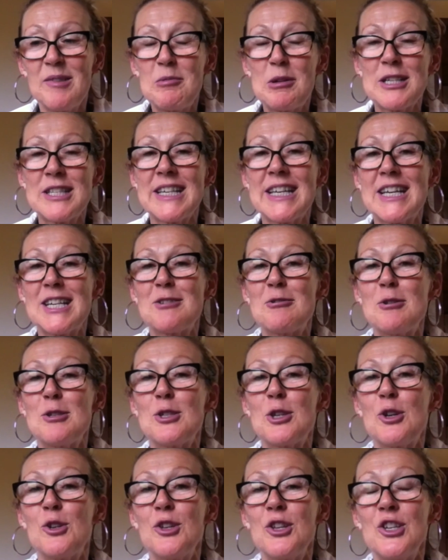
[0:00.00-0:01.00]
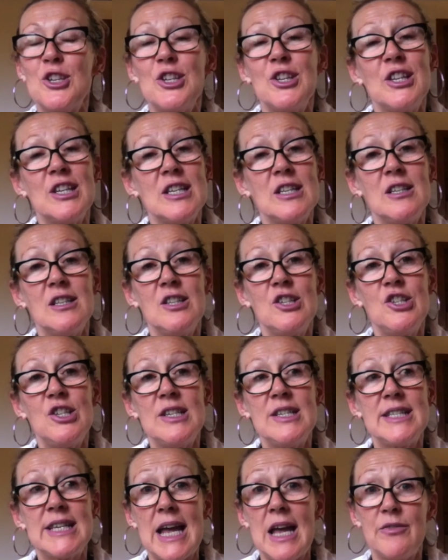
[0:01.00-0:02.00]
present gastro has told her that
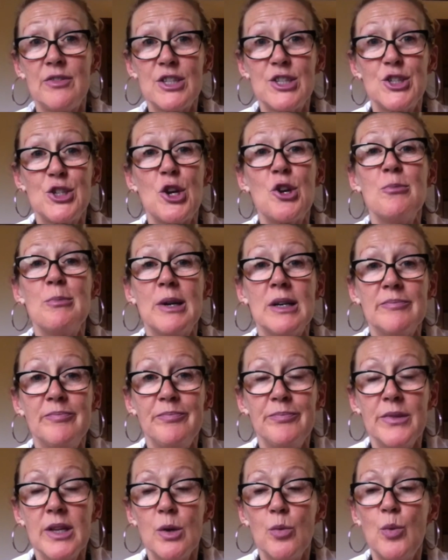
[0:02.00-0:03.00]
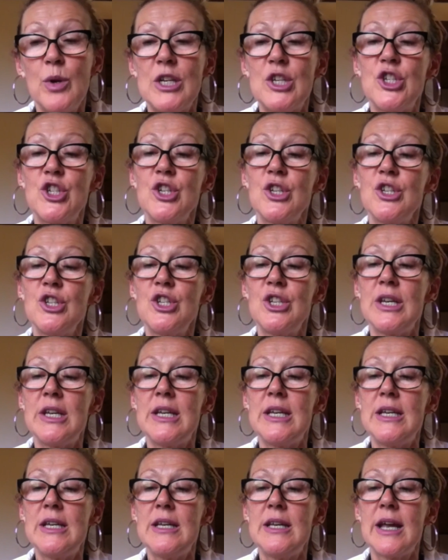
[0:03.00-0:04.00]
she's to have a stoma, which
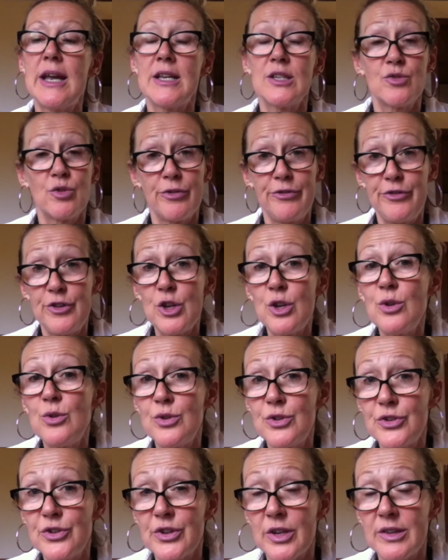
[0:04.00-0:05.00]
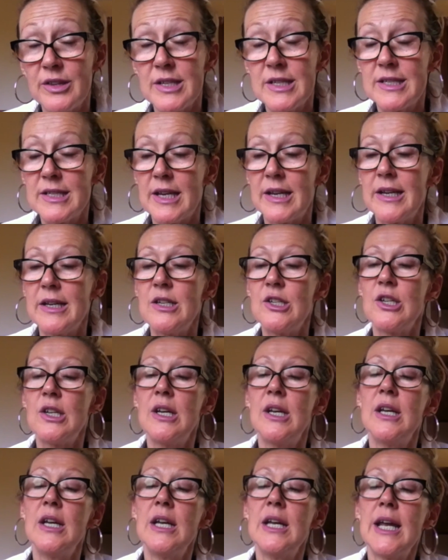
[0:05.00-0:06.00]
she has refused at this stage.
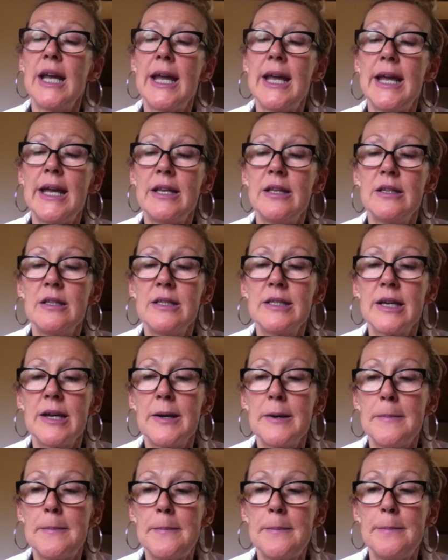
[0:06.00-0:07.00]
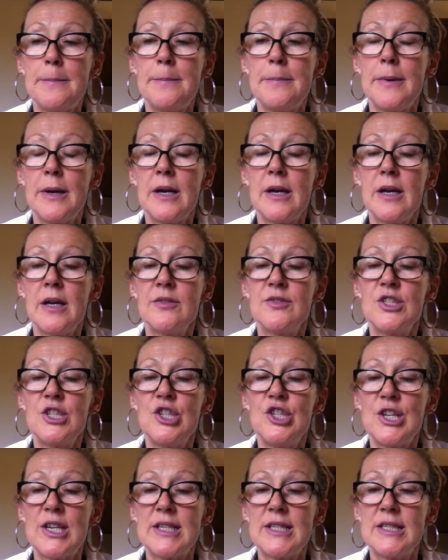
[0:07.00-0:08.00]
And I've
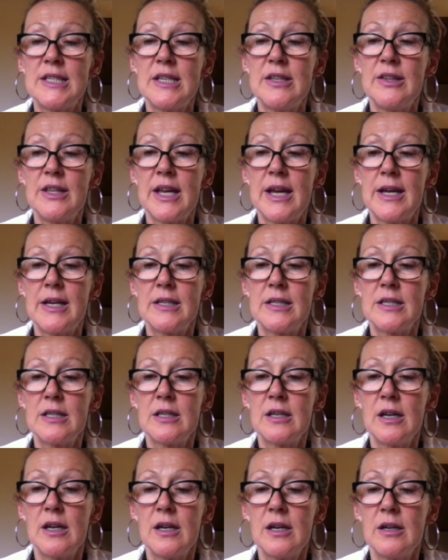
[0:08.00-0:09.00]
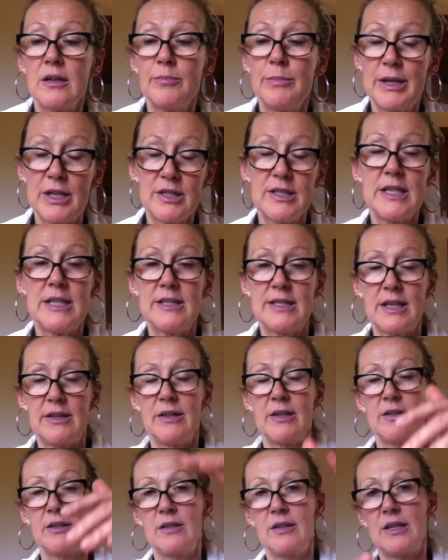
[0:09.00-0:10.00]
suggested that, because he said
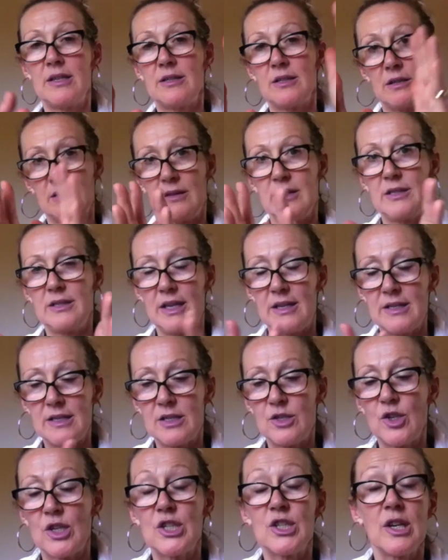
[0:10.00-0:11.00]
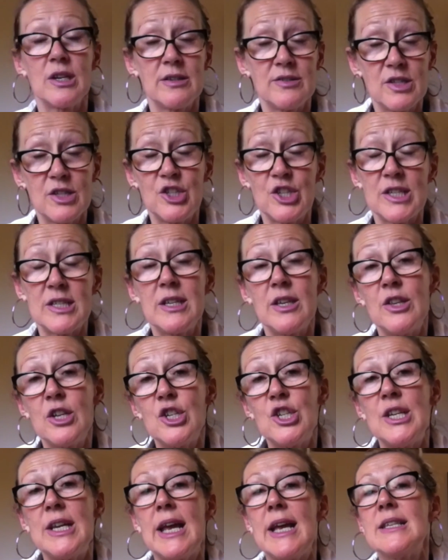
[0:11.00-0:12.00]
that there's a restriction, I suggested
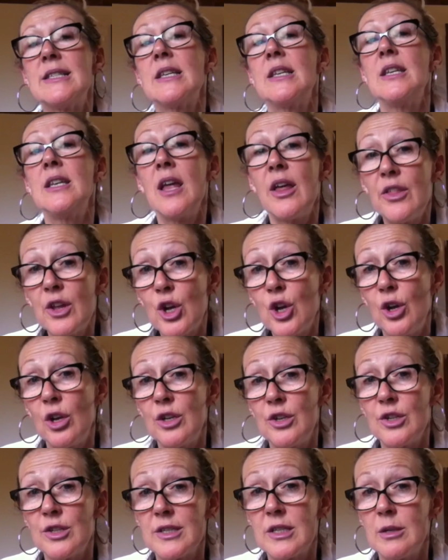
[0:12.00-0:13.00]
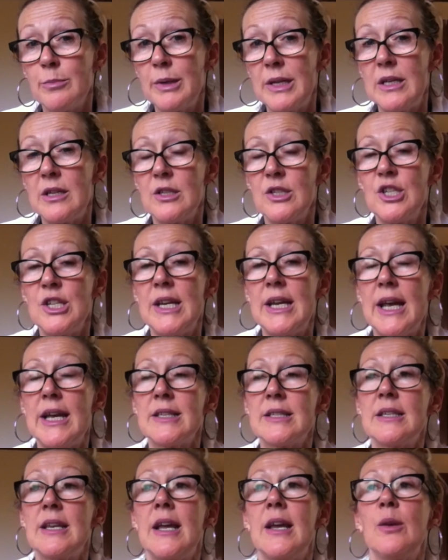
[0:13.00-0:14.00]
that she has another colonoscopy because she
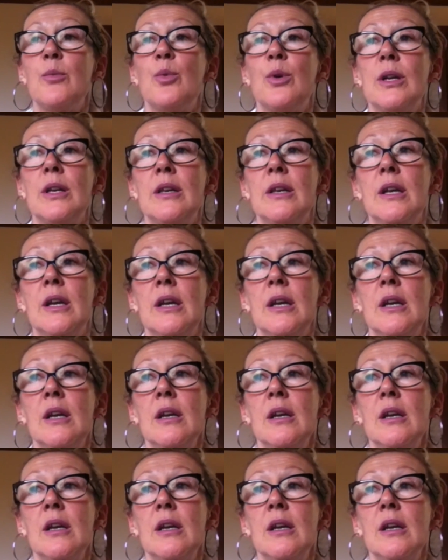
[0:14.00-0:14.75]
hasn't had one